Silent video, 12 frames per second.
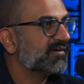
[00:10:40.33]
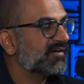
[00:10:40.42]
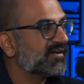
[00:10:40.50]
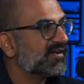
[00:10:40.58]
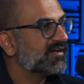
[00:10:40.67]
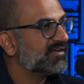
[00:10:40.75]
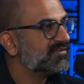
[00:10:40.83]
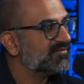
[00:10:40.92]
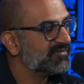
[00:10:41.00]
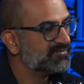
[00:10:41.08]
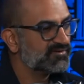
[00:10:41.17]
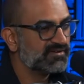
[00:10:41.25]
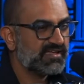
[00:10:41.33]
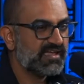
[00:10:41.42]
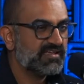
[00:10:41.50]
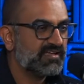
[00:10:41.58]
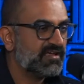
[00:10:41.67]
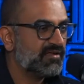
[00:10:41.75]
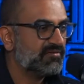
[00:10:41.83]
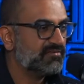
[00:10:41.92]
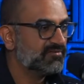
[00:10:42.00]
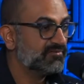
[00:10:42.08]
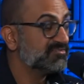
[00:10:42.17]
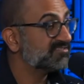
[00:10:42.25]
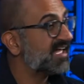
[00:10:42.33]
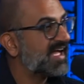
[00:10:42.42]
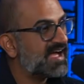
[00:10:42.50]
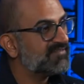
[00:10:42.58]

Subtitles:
Navindra, and to just have